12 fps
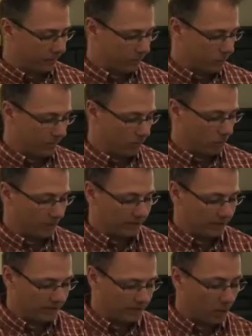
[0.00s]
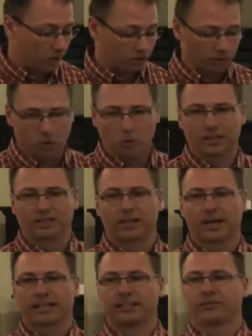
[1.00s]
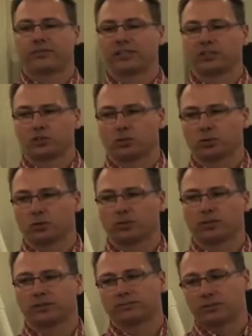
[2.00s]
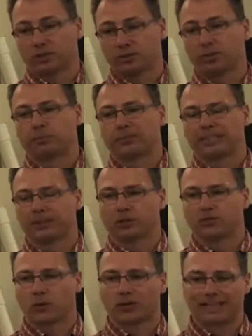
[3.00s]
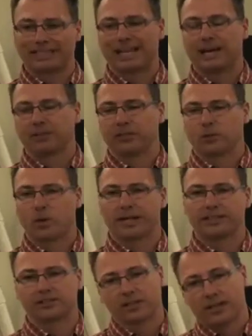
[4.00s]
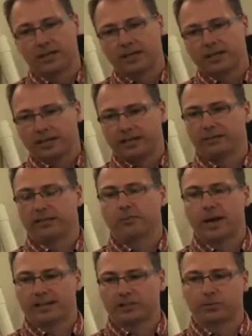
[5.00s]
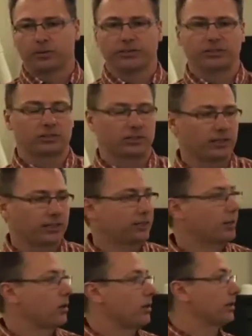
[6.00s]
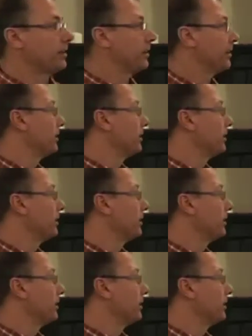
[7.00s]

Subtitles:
what kind of things are typically looked for contaminant-wise in my experience in